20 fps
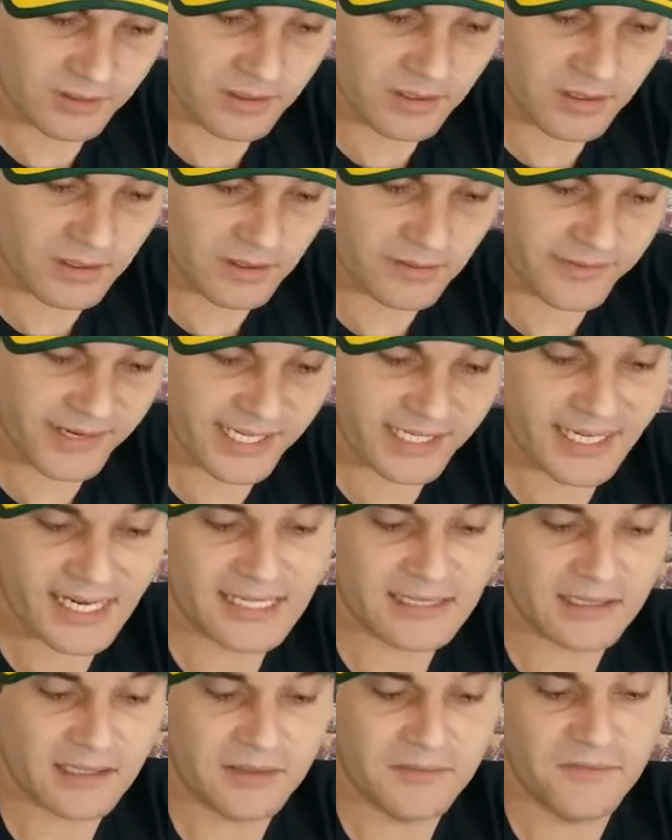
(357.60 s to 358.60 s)
of a
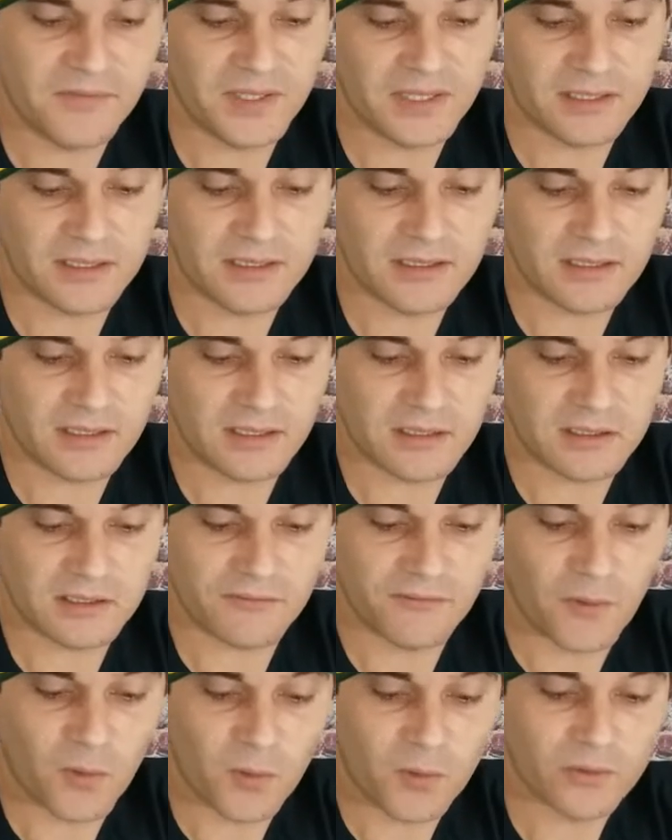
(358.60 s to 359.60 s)
1956
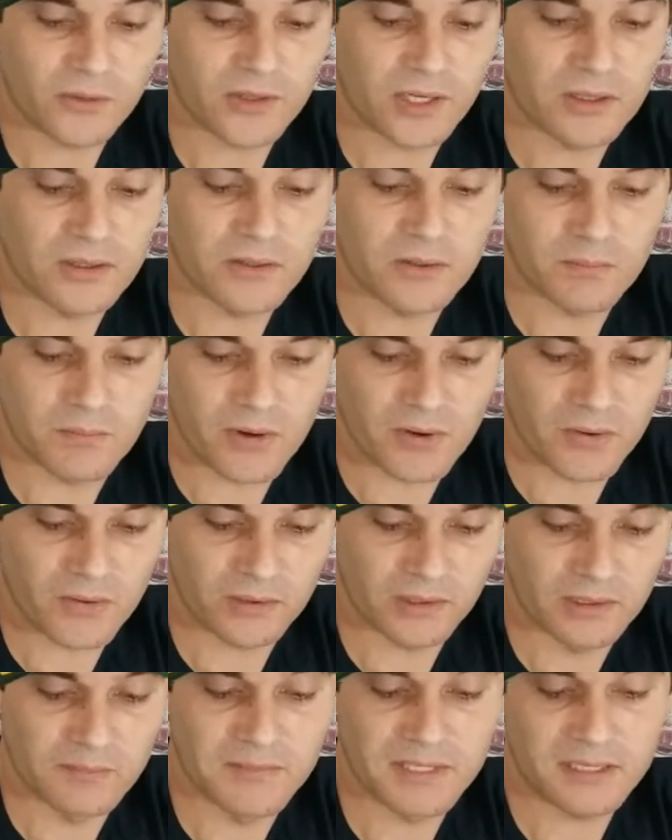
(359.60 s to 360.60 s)
Ford Thunderbird
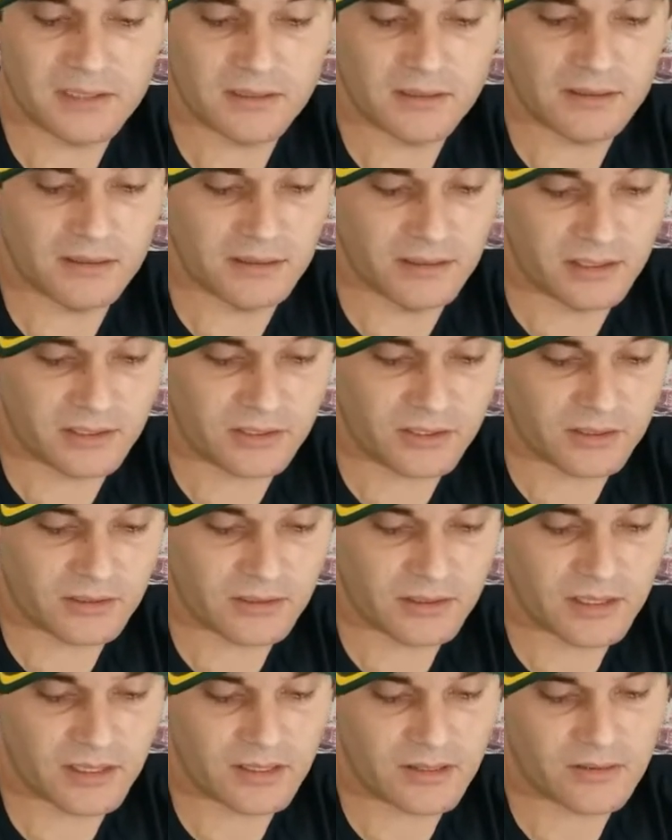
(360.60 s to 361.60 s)
limited edition
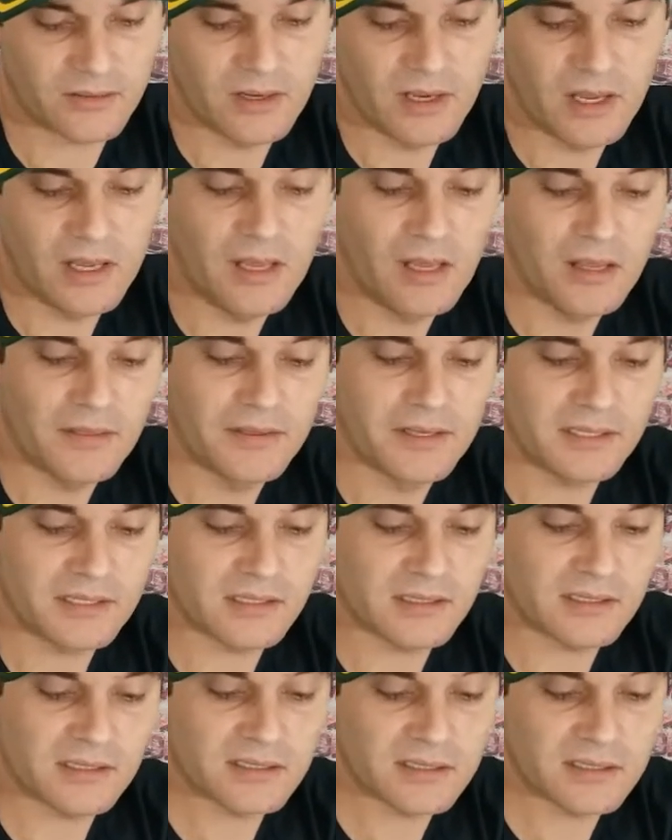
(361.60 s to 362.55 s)
now. This is a